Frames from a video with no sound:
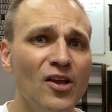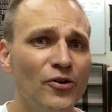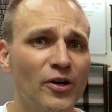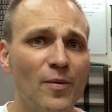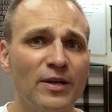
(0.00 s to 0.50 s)

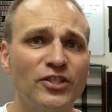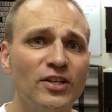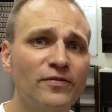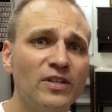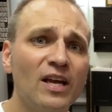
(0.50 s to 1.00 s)
You're going to be
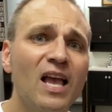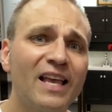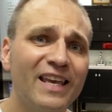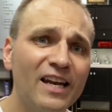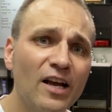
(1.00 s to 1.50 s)
shifting,
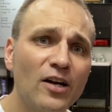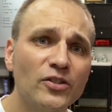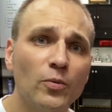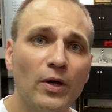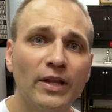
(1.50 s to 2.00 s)
getting
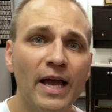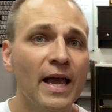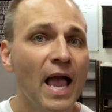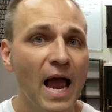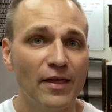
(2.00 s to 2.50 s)
onto one
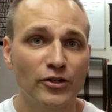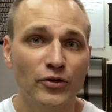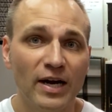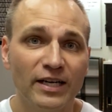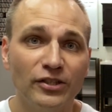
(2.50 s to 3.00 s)
leg, and then
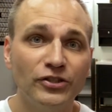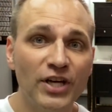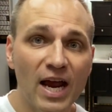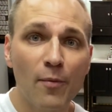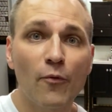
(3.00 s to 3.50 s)
trying to
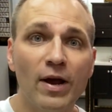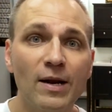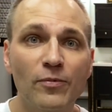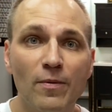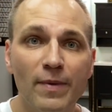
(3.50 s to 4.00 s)
jam right
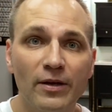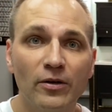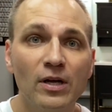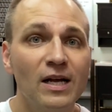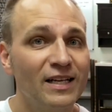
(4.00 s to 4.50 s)
up the
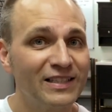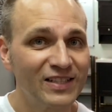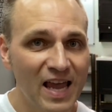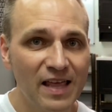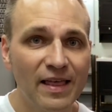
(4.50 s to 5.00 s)
middle and
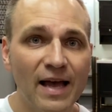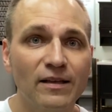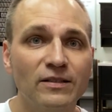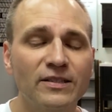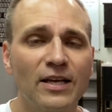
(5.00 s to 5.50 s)
take
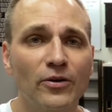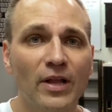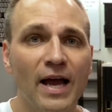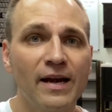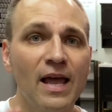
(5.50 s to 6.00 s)
that center
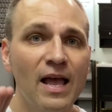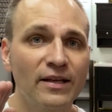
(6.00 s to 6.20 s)
line,